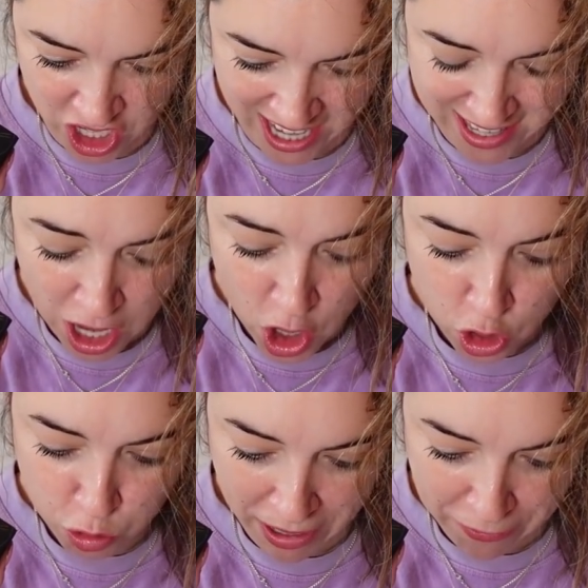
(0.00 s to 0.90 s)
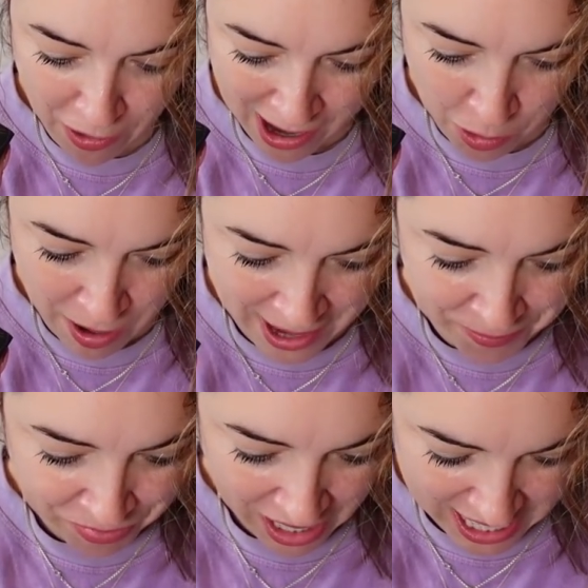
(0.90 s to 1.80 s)
shades, 24-hour wear,
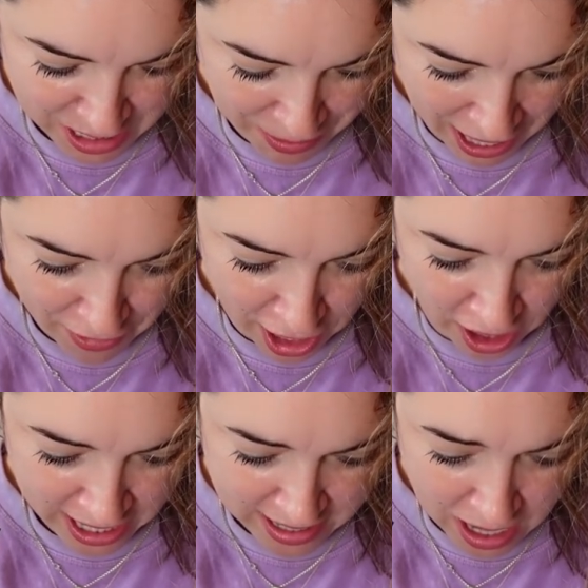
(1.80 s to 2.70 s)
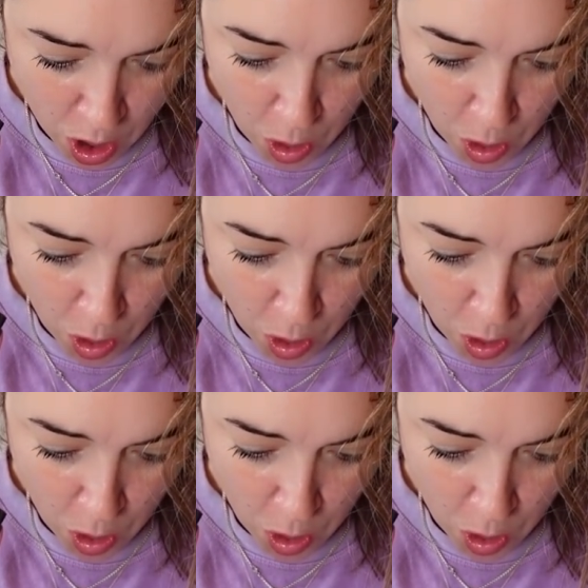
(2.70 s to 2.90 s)
SPF, light,